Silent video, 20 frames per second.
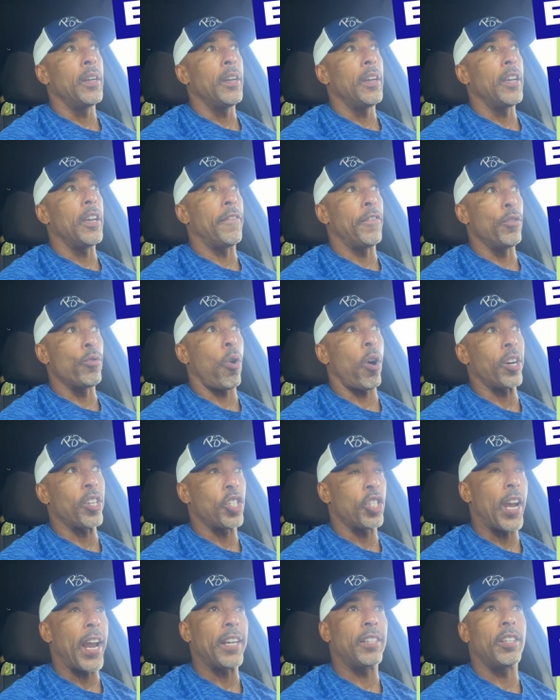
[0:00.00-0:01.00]
if you are
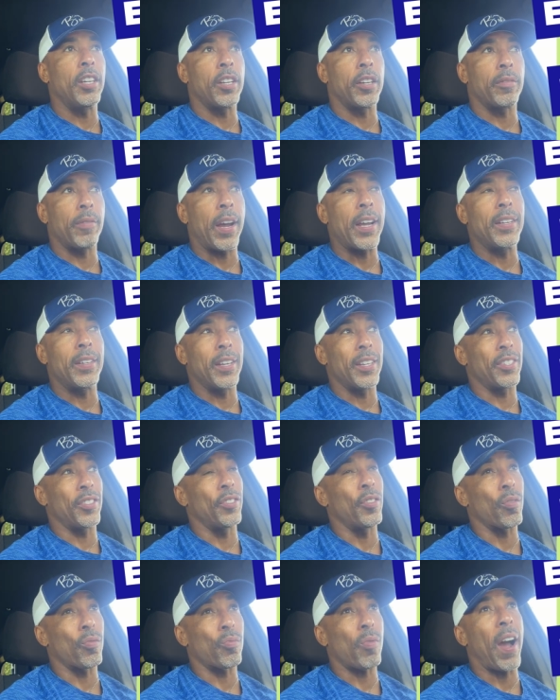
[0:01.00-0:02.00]
chasing greatness
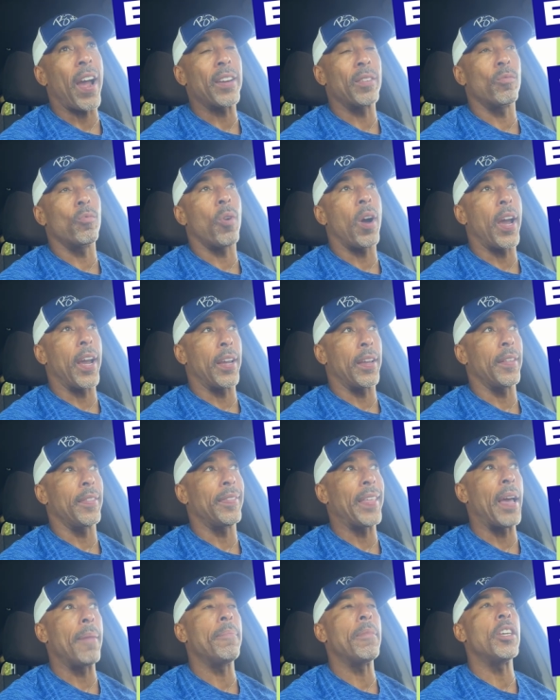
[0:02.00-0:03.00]
the right way,
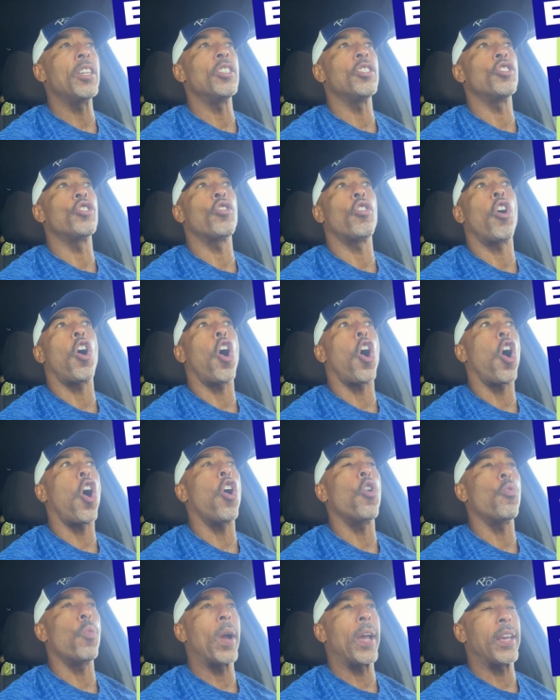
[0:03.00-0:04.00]
that means you're
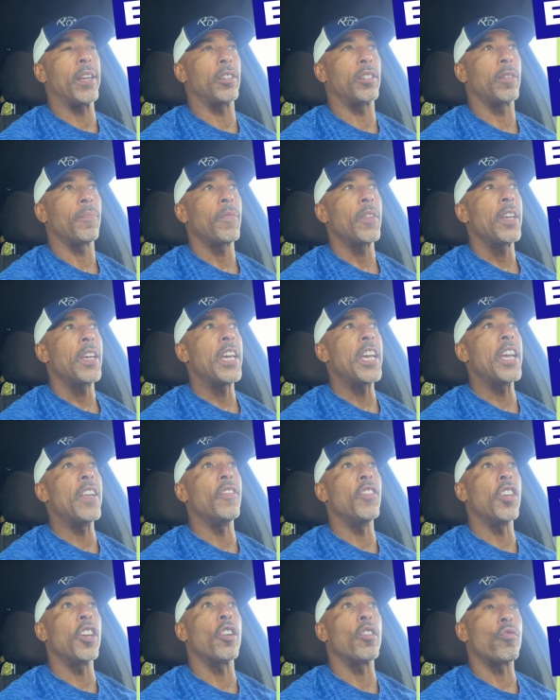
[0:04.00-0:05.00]
always
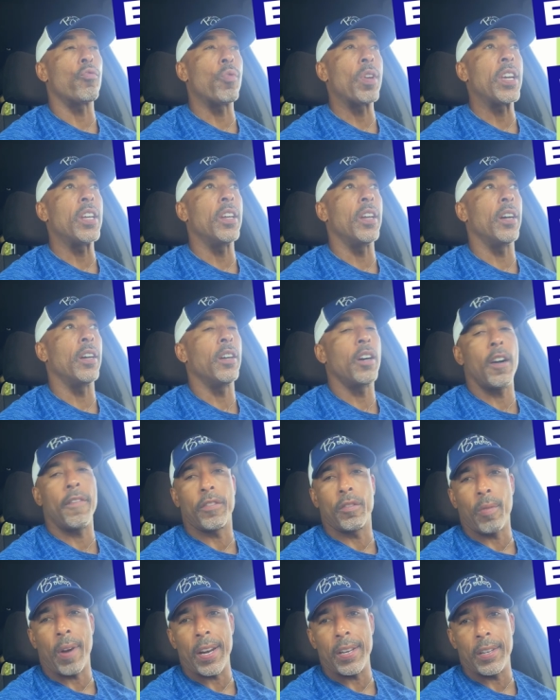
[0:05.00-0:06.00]
in the arena of
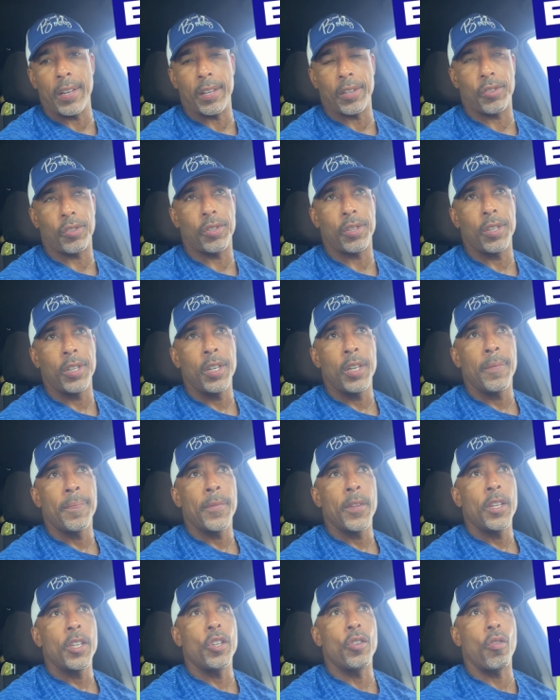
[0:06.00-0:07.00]
greatness.
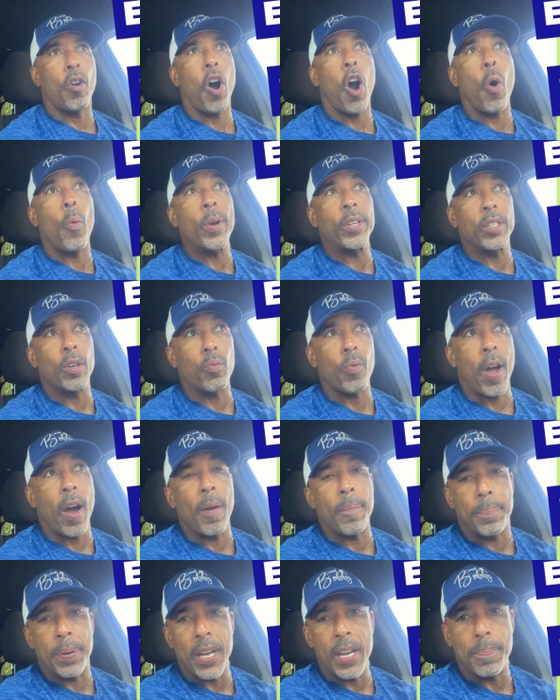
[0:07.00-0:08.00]
You're always
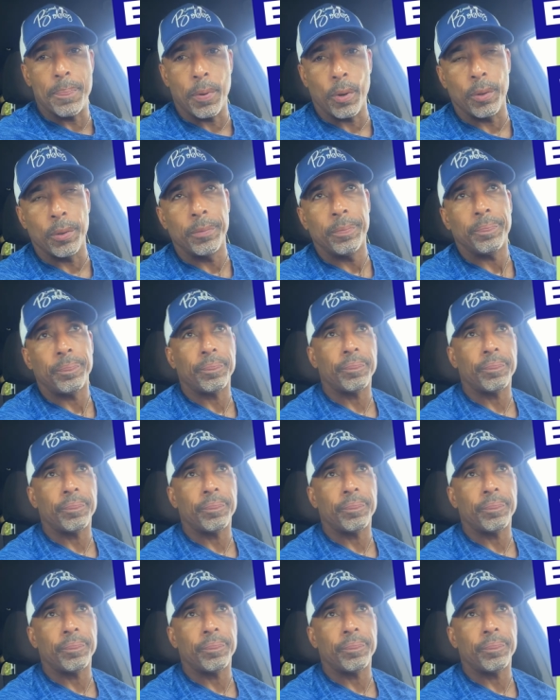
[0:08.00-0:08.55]
around people,